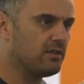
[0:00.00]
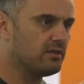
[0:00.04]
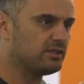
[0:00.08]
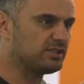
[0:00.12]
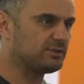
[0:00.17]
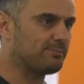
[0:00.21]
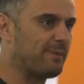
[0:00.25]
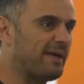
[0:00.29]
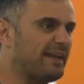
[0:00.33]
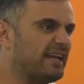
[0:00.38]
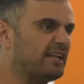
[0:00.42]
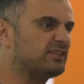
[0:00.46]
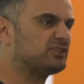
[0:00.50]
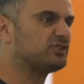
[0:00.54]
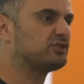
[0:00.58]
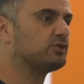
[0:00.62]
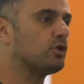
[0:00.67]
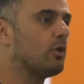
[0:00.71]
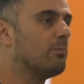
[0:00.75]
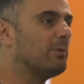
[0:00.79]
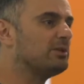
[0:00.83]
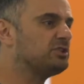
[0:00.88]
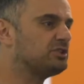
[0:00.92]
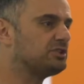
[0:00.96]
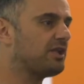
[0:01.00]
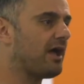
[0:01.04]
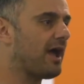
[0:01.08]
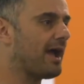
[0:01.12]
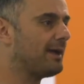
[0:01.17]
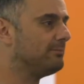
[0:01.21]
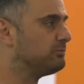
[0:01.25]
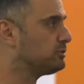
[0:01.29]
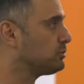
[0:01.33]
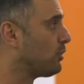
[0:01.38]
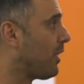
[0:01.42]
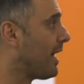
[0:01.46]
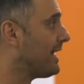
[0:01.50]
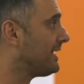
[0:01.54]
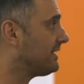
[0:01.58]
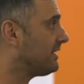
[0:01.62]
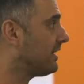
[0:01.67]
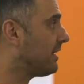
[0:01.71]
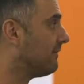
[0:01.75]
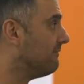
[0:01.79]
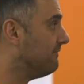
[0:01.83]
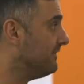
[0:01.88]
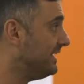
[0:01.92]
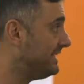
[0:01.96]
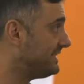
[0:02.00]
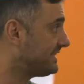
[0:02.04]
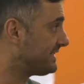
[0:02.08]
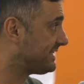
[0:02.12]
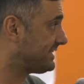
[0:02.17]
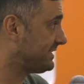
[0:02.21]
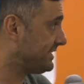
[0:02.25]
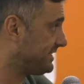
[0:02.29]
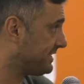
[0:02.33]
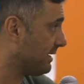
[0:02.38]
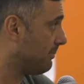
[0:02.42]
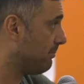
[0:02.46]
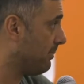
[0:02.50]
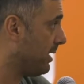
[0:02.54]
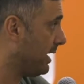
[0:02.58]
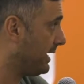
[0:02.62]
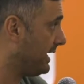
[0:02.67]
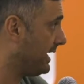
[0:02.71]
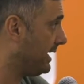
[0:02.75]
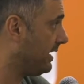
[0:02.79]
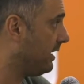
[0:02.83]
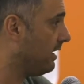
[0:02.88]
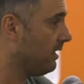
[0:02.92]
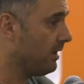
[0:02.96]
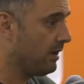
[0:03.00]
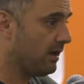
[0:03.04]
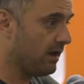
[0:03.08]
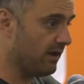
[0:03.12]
spending so much time trying to convince somebody